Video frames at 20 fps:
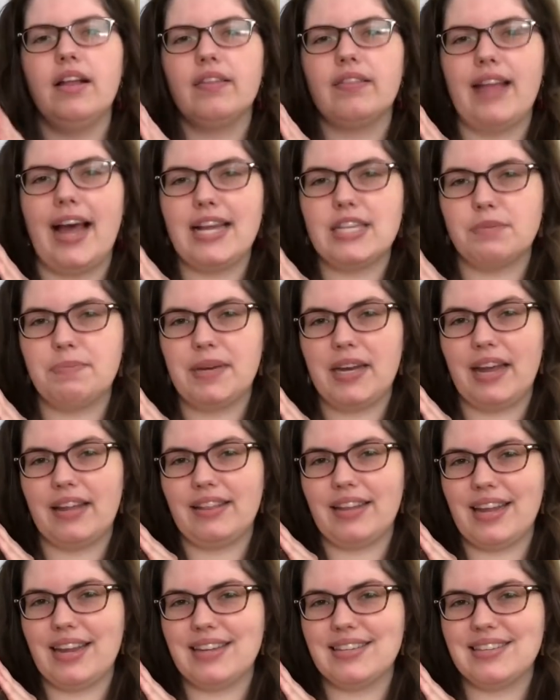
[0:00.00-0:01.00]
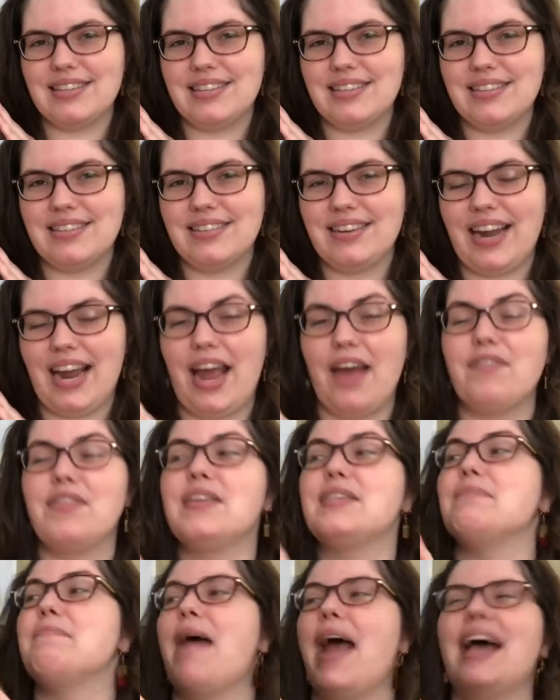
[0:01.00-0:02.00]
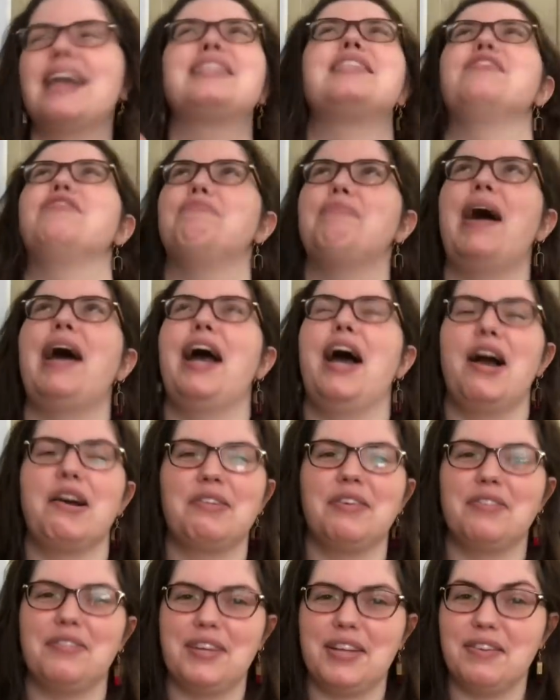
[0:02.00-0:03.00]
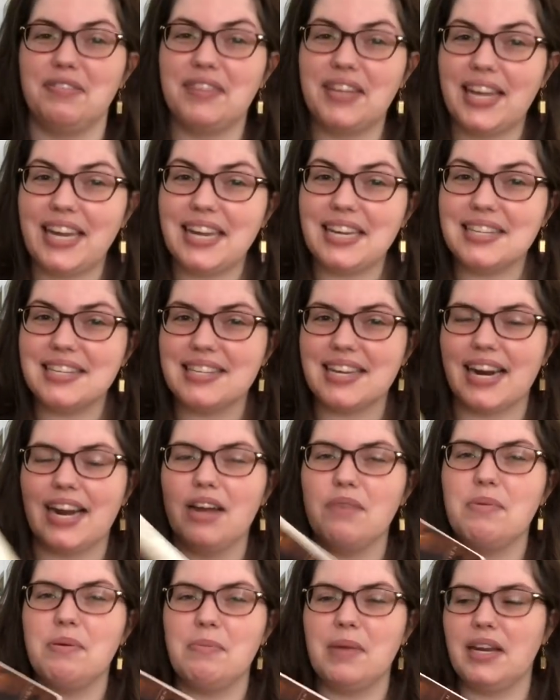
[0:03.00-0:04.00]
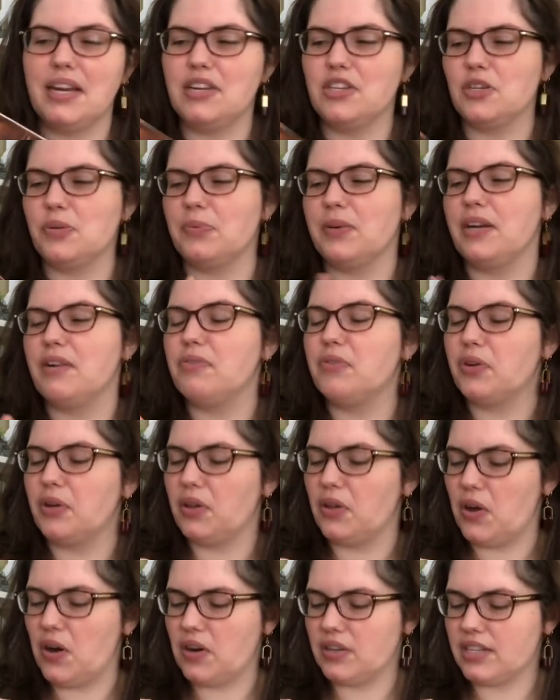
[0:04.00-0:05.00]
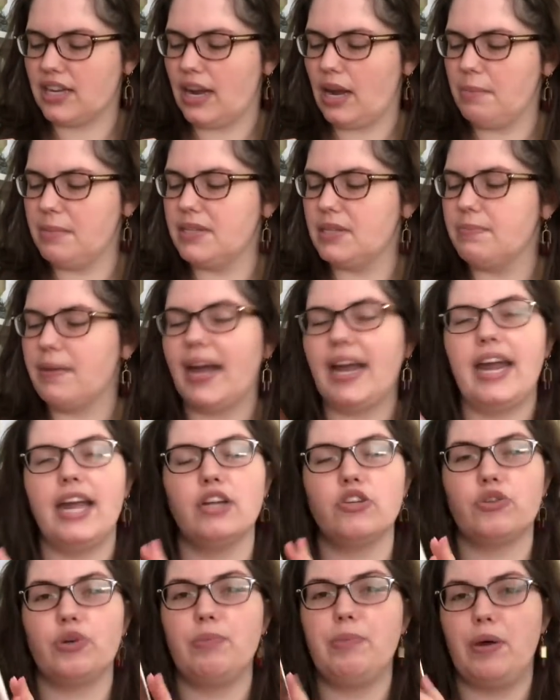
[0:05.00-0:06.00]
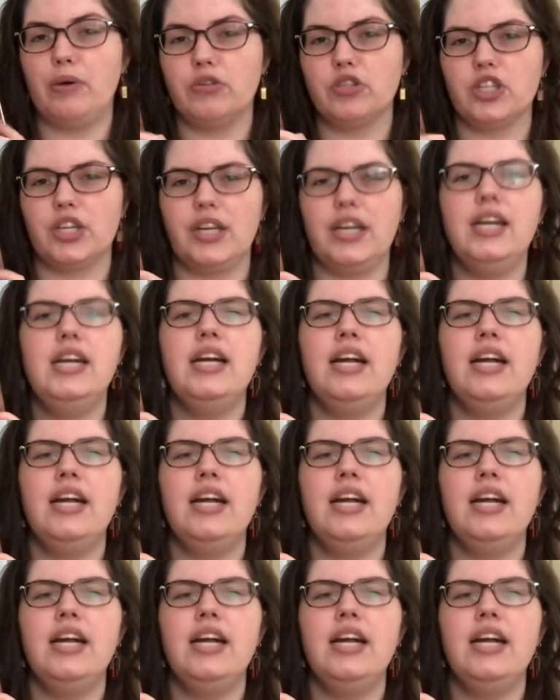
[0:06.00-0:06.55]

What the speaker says: Last but not least, I have this massive biography of Keats that I have been meaning to read for a long time. It's by Andrew Motion.